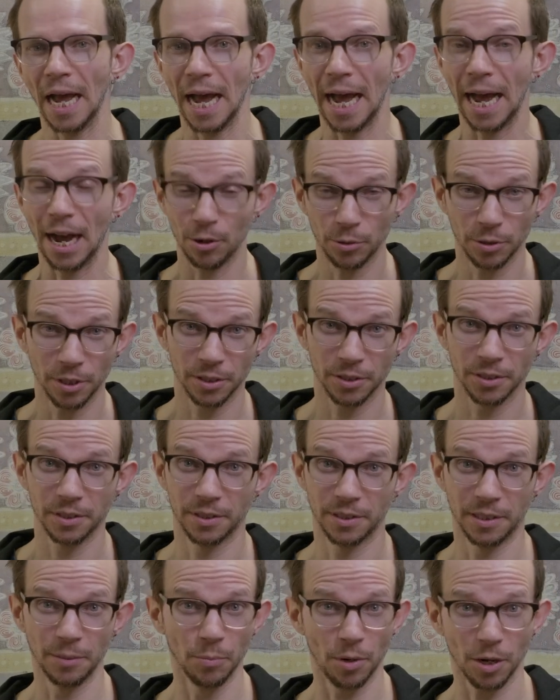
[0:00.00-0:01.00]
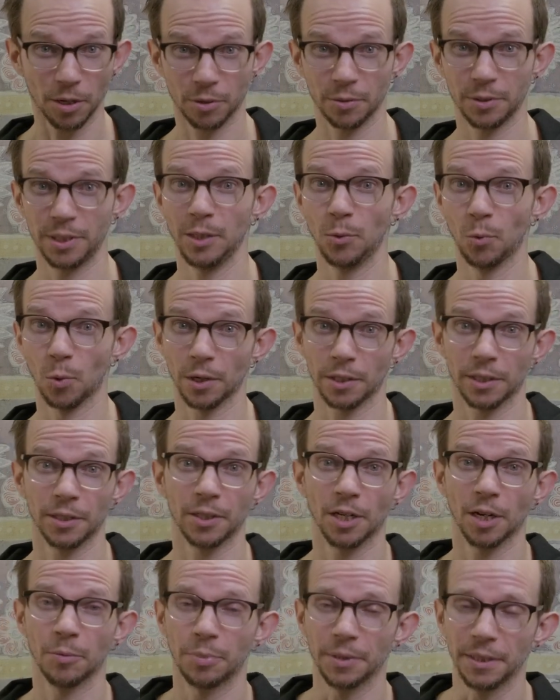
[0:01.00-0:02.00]
How does democracy work in
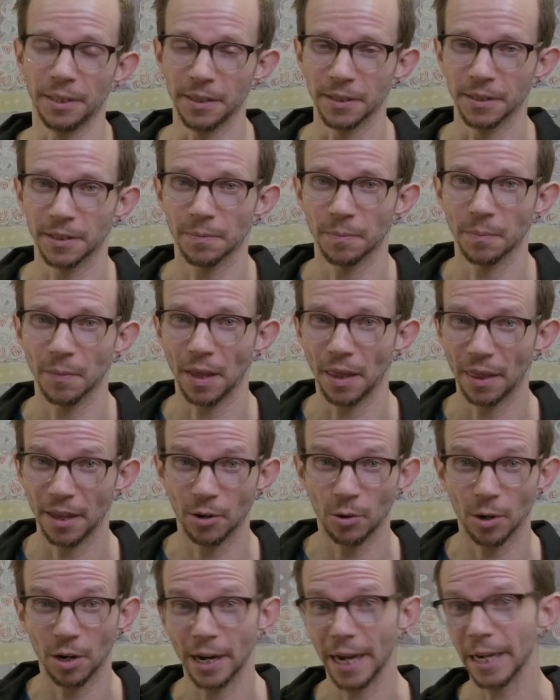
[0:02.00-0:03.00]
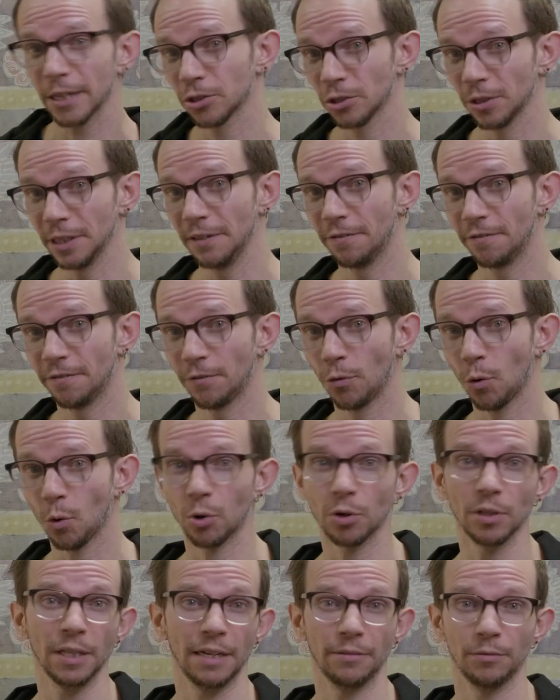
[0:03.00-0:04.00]
companies? There are actually
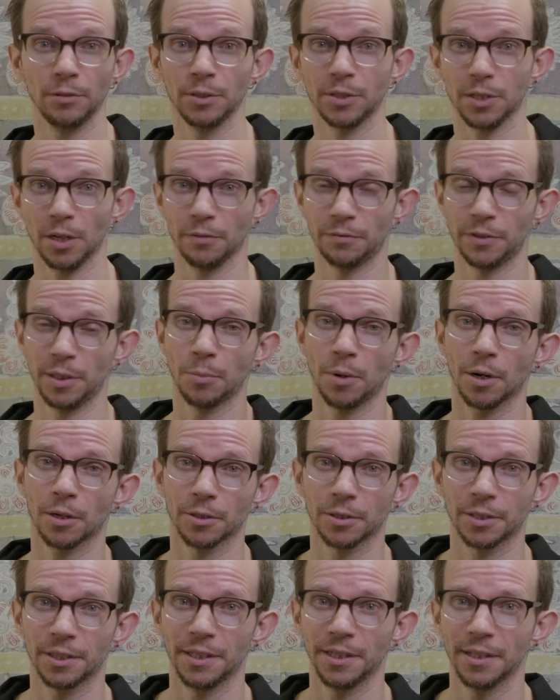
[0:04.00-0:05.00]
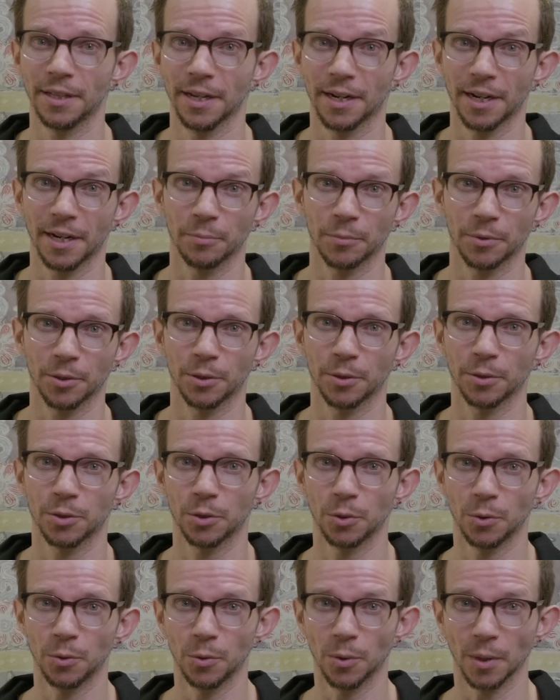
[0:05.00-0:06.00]
4 levels of democracy that I'm going
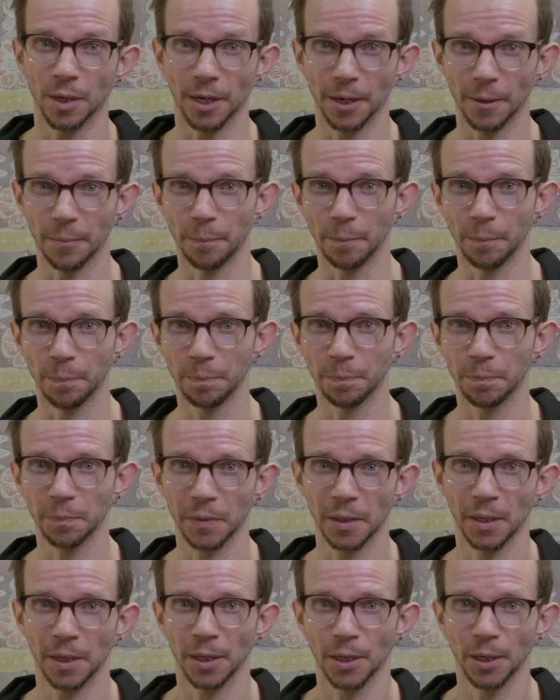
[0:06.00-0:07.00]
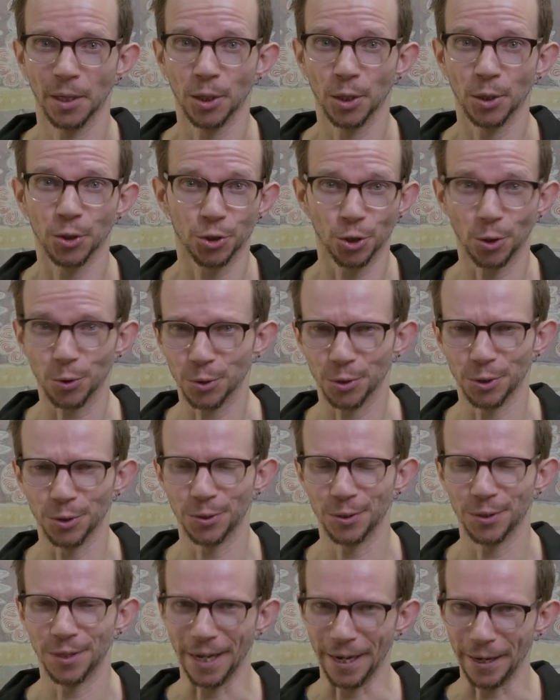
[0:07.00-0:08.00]
to show to you
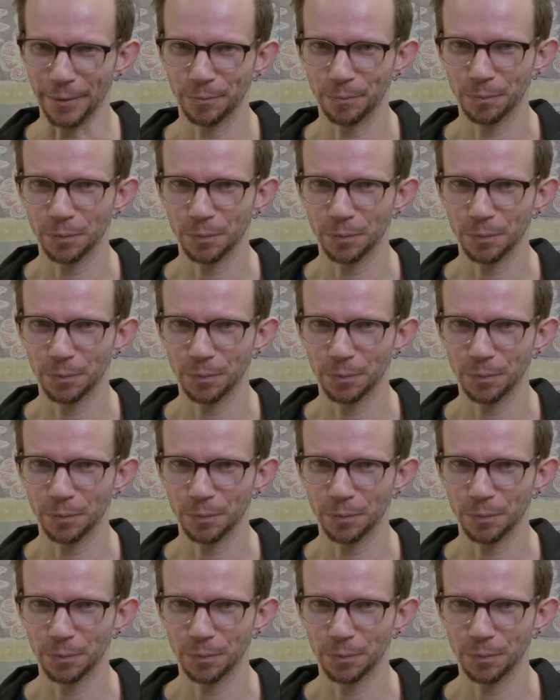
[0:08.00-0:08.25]
today.